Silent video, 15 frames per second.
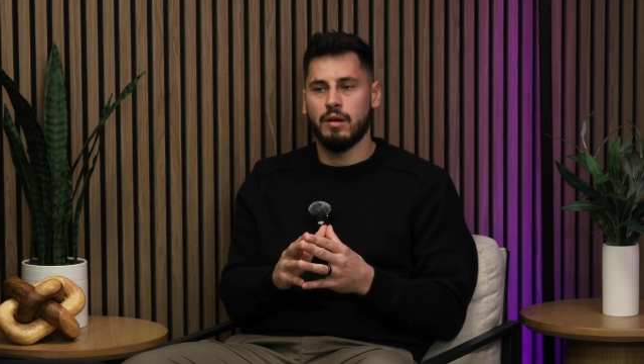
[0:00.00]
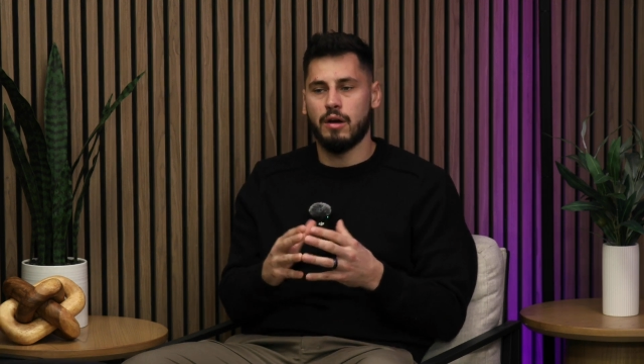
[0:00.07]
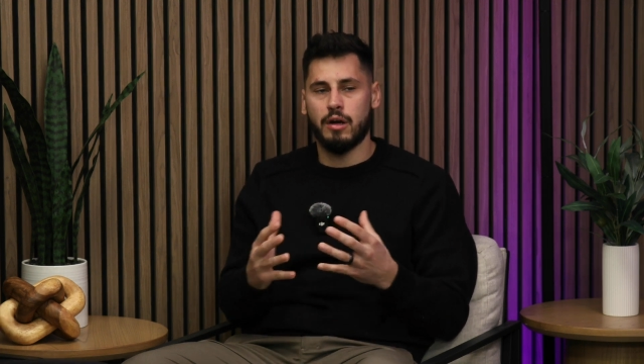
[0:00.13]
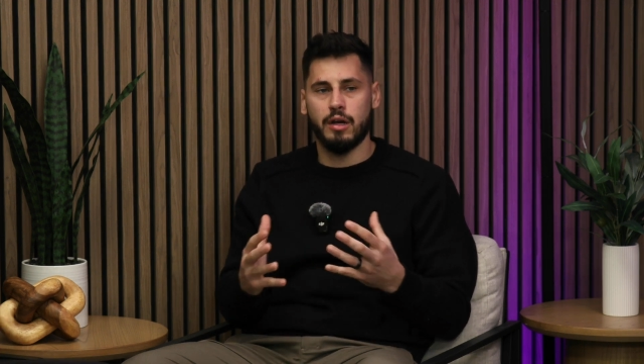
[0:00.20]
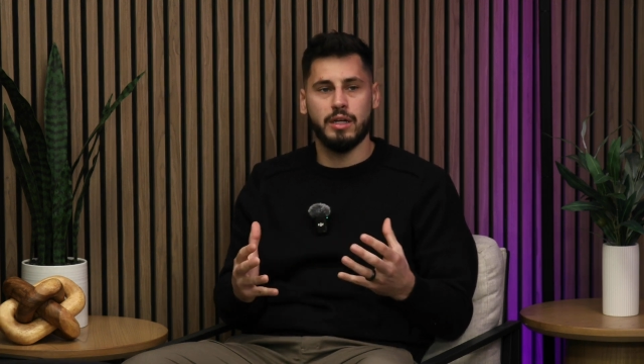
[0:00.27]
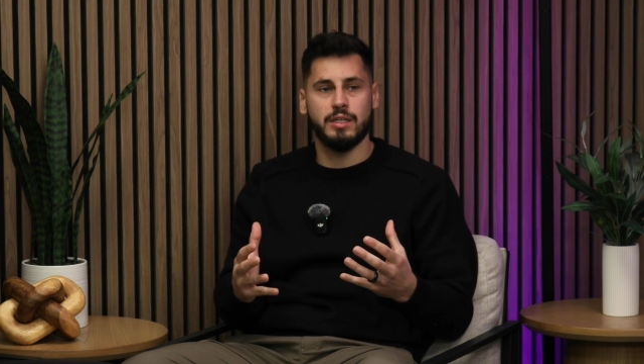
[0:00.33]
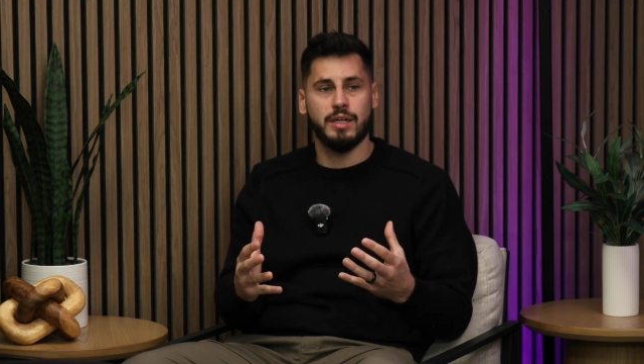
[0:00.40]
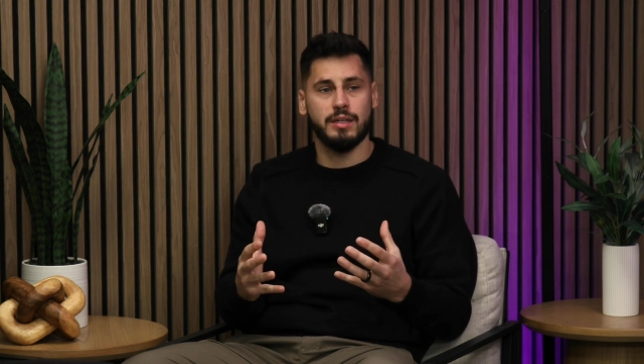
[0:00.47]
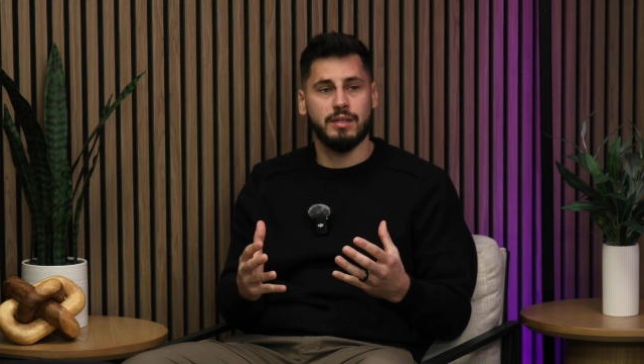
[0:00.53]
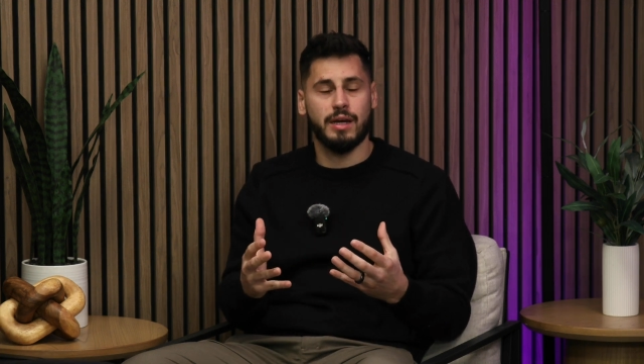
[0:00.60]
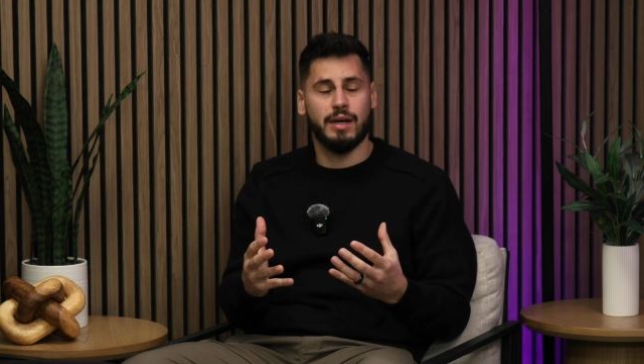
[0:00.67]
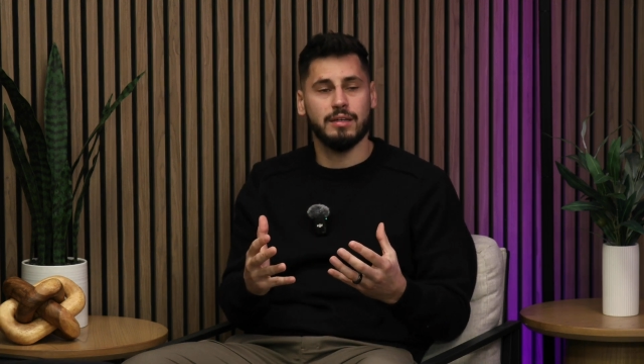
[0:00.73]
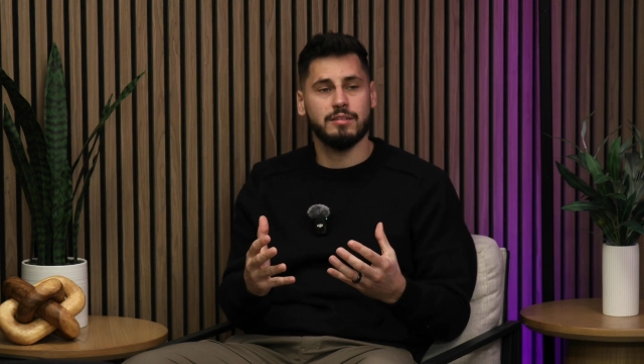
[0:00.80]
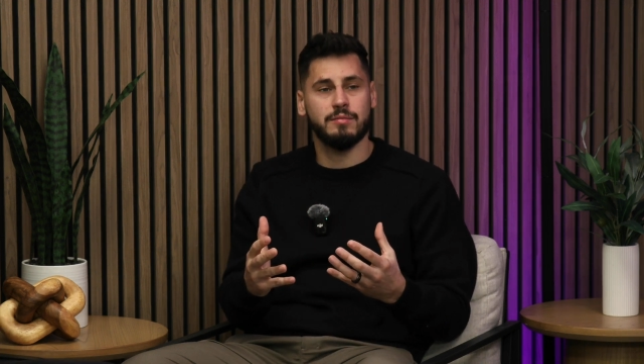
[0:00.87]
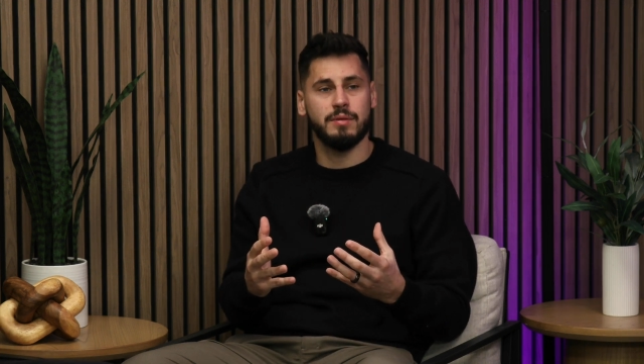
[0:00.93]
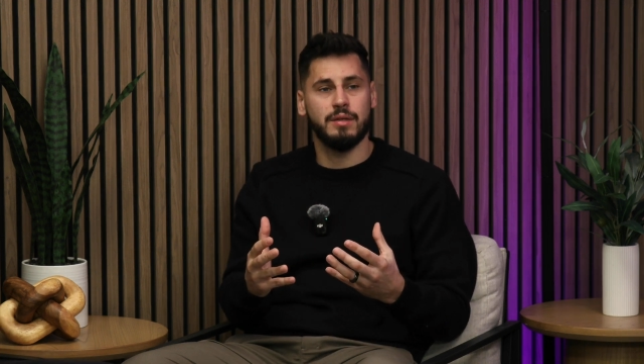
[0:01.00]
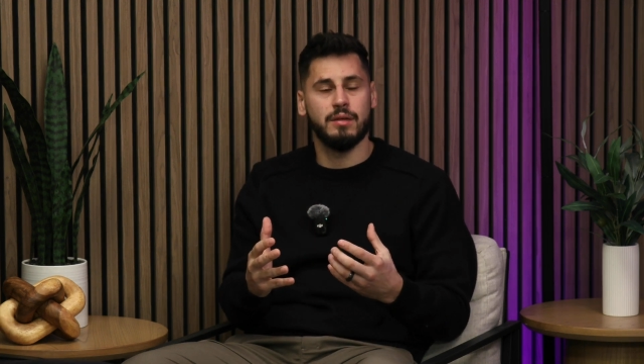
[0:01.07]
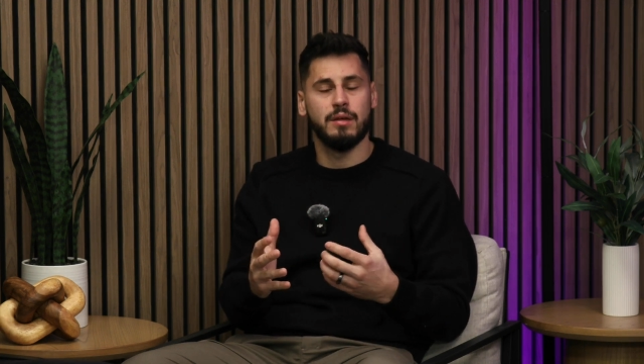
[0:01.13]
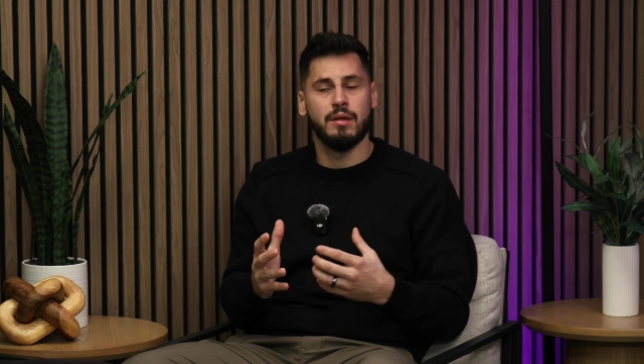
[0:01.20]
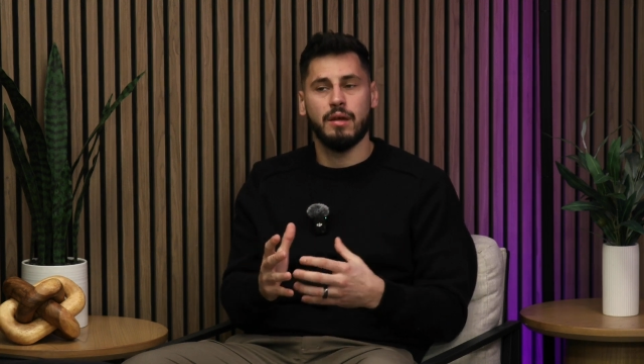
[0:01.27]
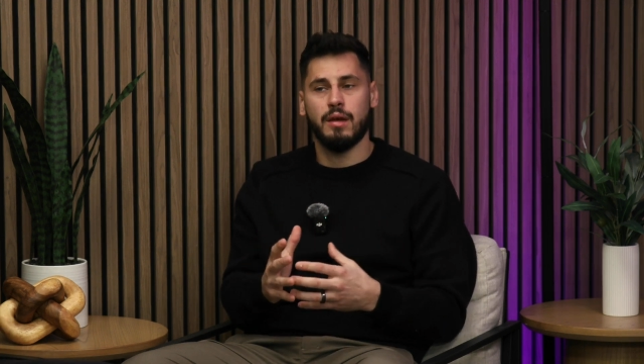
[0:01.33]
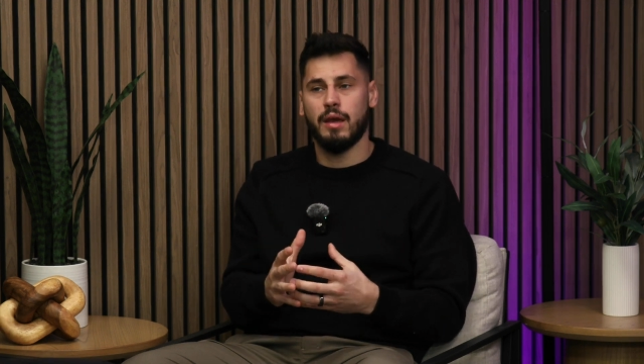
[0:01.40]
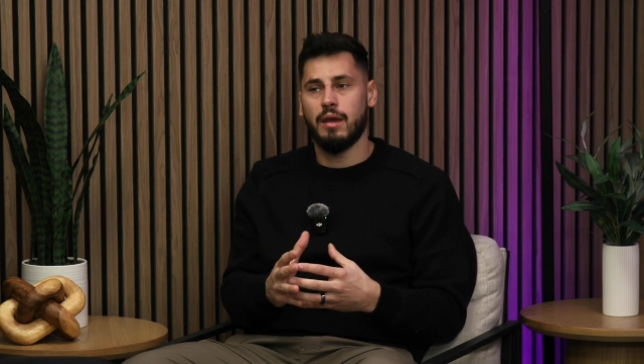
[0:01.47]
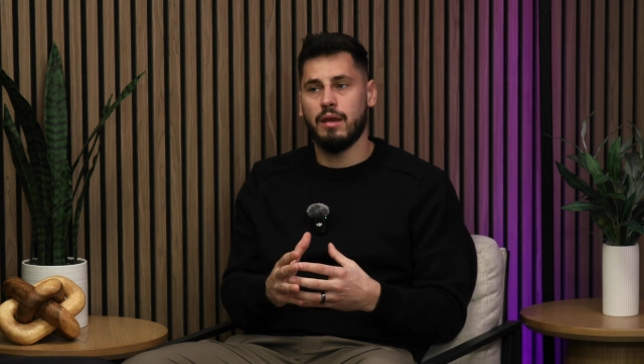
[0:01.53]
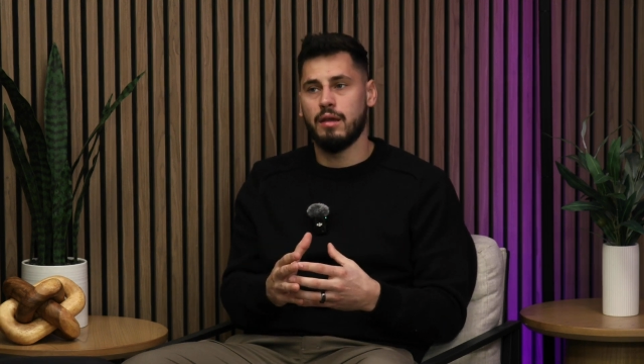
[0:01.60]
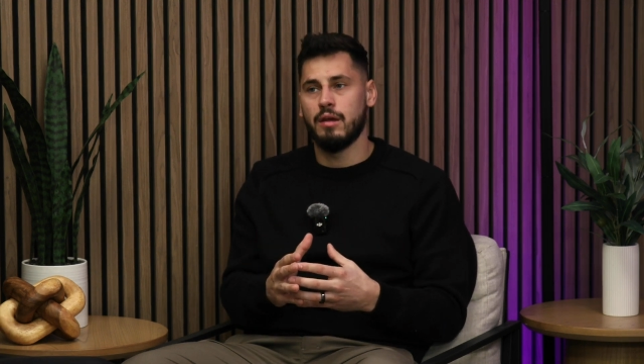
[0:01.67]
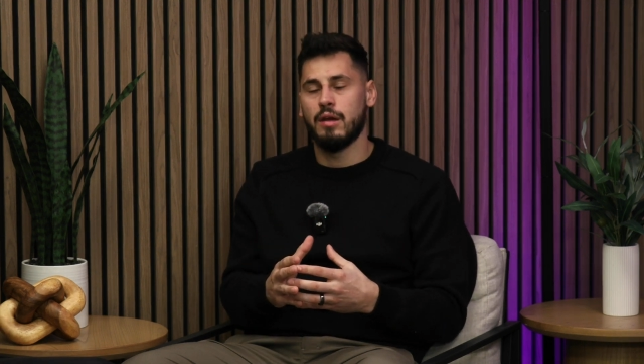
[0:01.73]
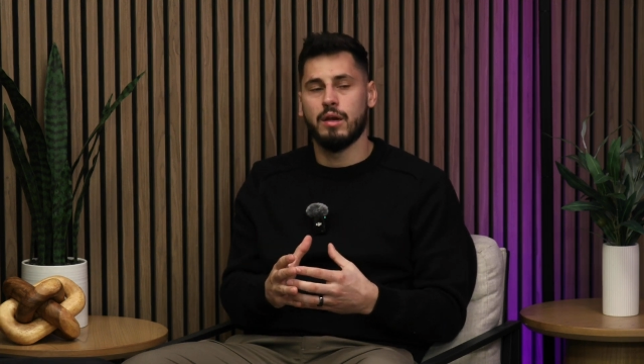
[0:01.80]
Architect asked me, hey,